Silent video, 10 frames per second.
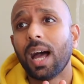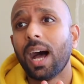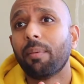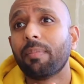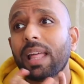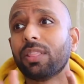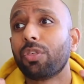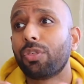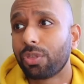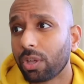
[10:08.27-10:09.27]
and the
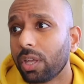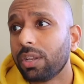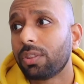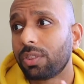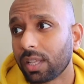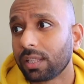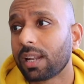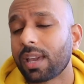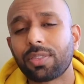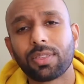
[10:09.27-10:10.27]
third thing
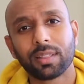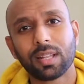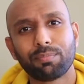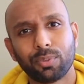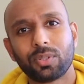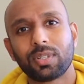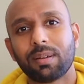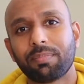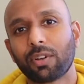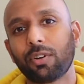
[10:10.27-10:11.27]
that I think that boosted
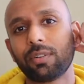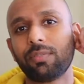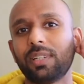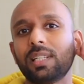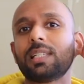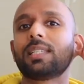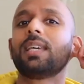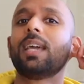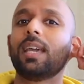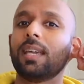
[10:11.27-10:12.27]
up my confidence